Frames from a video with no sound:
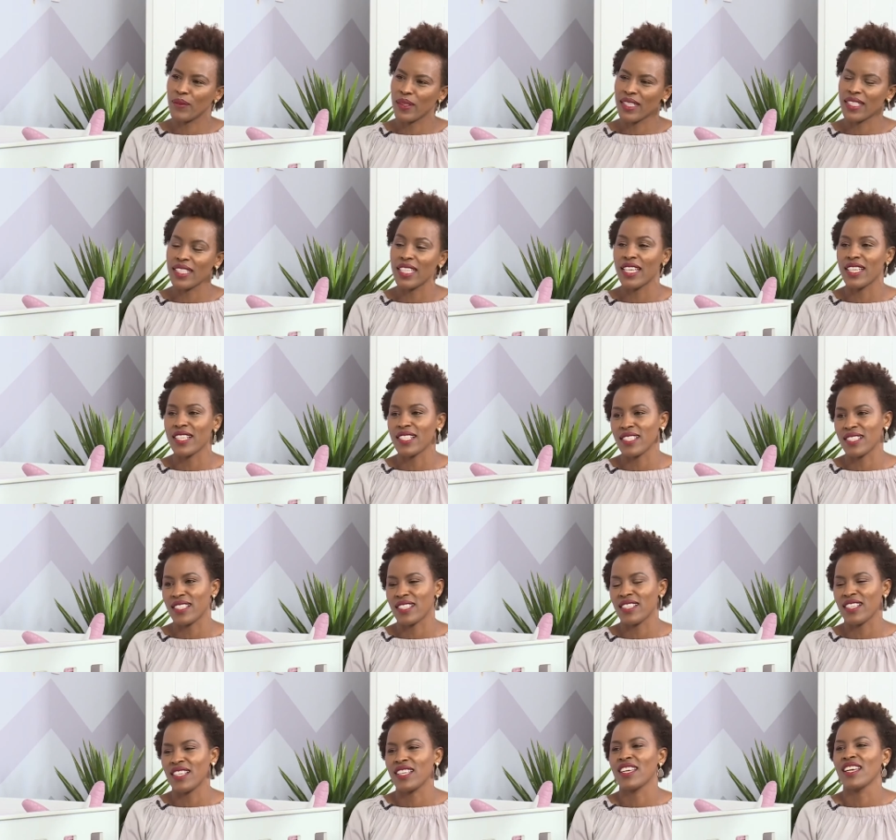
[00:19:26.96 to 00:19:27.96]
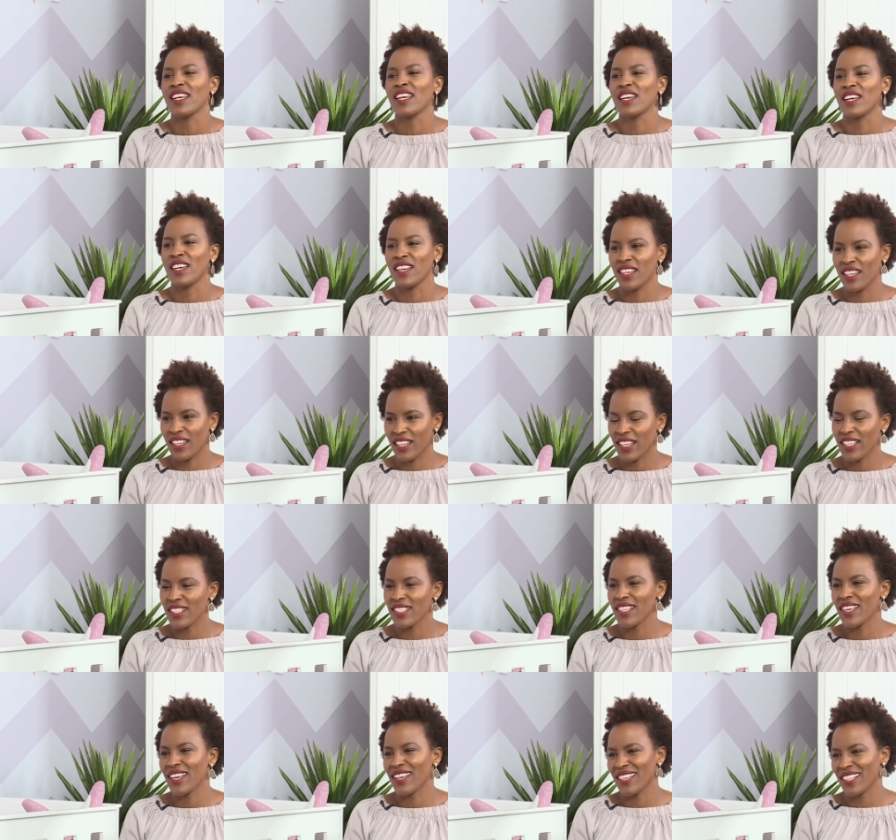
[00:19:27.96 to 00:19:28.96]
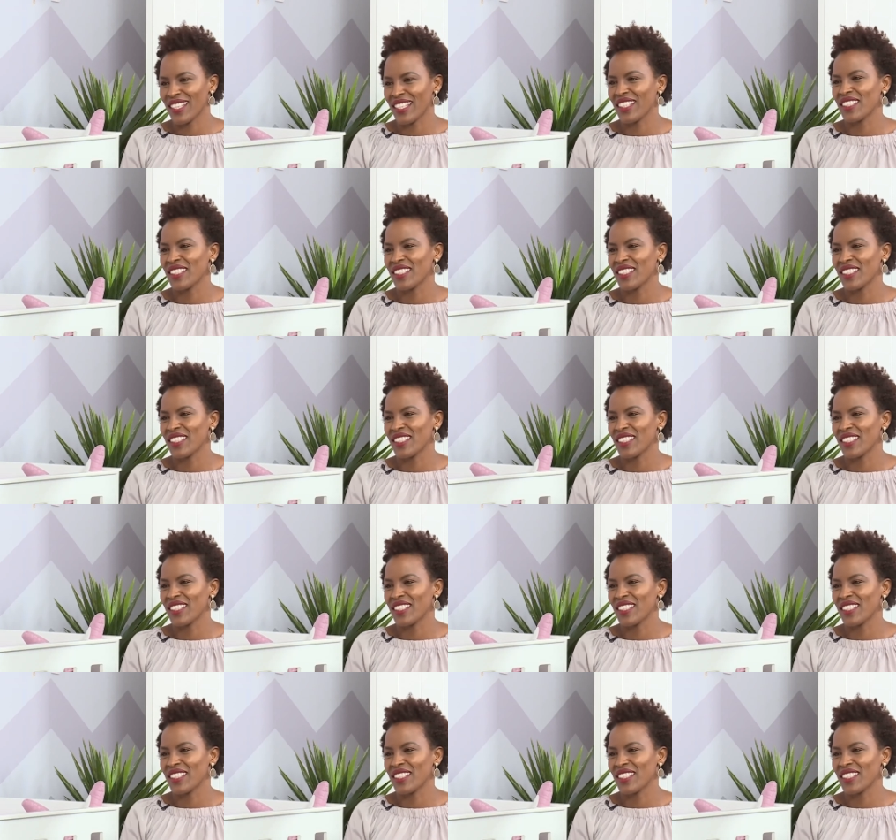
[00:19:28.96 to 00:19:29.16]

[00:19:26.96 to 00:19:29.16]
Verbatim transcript: a day. So yes. once a day we should floss. Exactly.